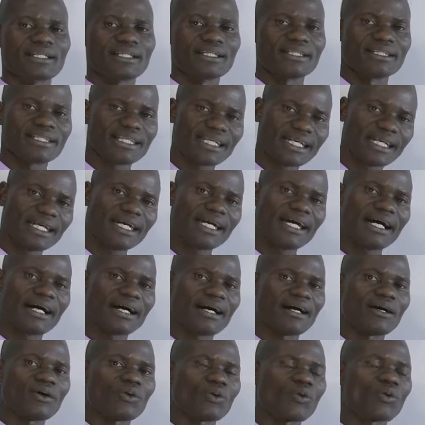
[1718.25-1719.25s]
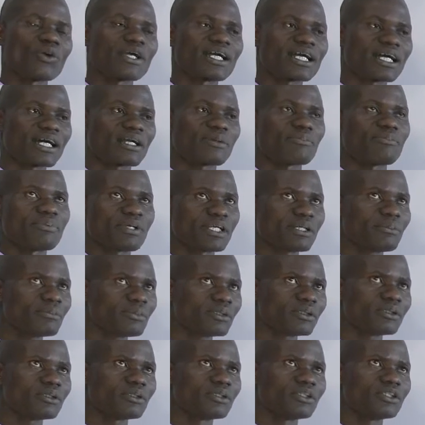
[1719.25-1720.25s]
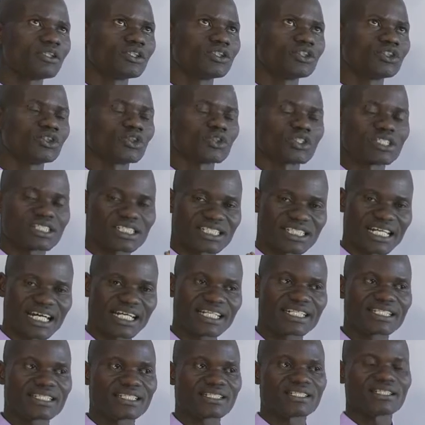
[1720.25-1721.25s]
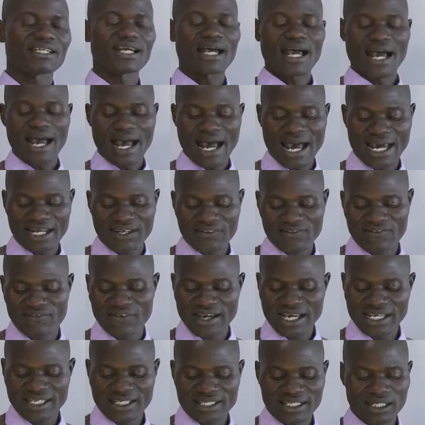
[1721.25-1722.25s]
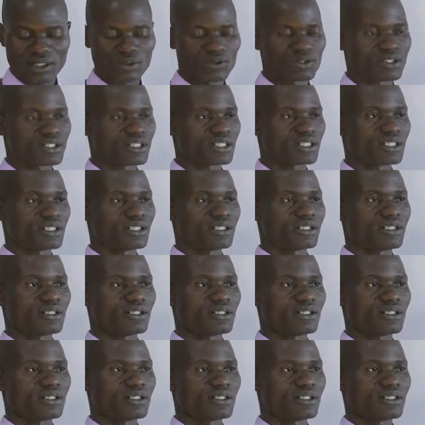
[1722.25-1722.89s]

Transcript: there we can be able to study and find out